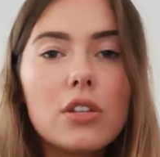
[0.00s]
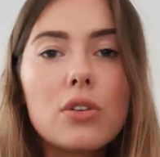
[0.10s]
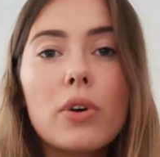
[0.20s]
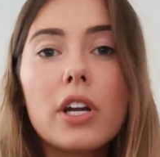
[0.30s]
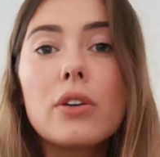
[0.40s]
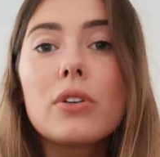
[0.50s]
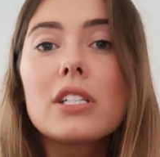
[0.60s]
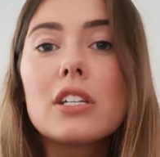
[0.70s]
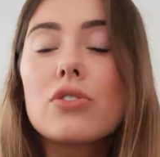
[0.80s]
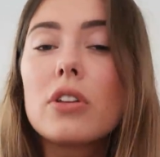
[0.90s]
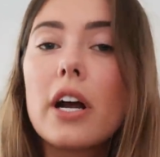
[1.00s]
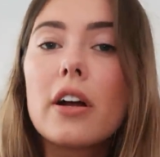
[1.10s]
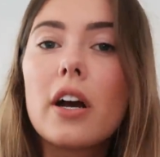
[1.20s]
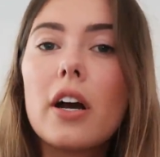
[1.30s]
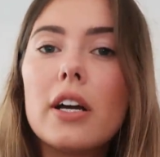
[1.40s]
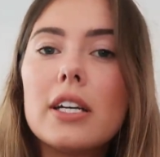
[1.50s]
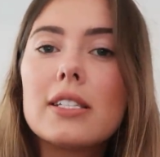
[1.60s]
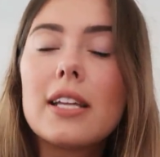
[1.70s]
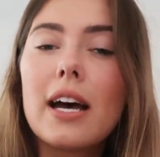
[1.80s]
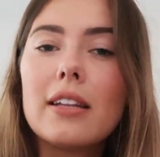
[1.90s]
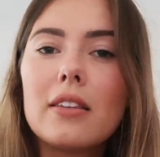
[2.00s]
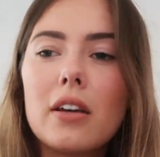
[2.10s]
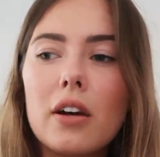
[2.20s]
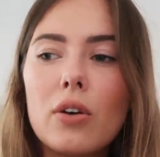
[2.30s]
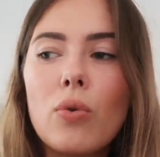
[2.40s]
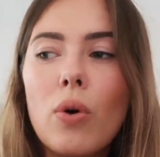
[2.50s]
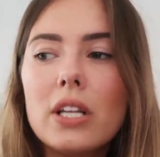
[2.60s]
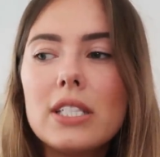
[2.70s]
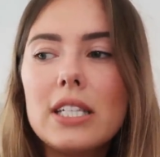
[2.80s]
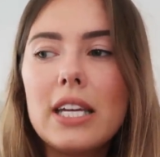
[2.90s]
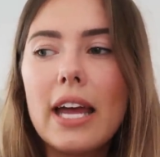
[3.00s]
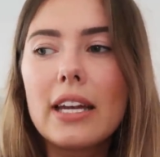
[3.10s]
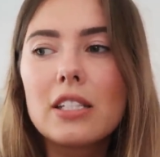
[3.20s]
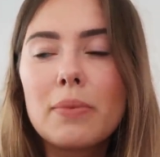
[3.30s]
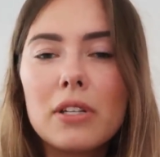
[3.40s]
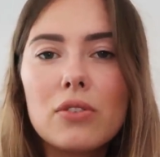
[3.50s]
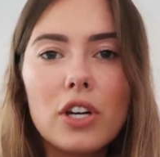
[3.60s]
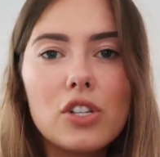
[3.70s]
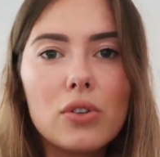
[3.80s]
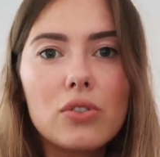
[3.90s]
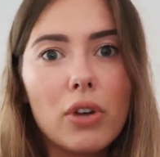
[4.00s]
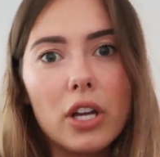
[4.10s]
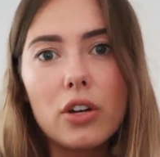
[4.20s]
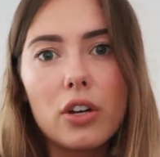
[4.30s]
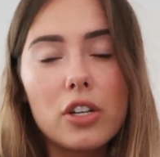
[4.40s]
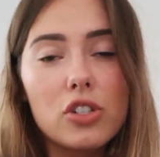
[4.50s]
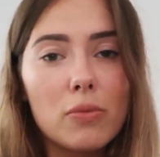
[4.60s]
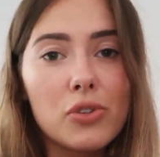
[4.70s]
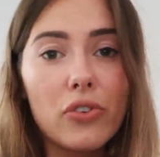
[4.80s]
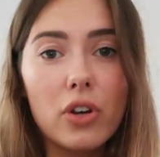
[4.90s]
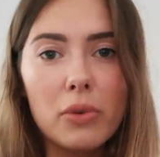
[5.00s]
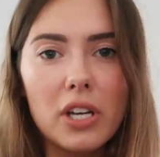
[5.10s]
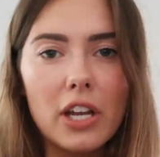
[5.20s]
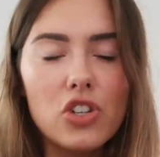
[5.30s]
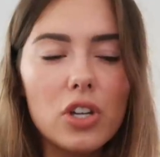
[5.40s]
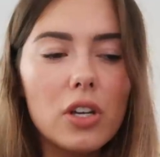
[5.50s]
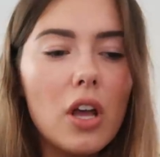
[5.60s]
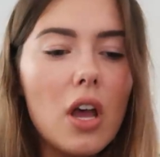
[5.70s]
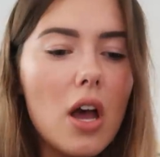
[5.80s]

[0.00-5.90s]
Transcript: So what I noticed in Sri Lanka is that the quality and expense ratio is really good in terms of accommodation.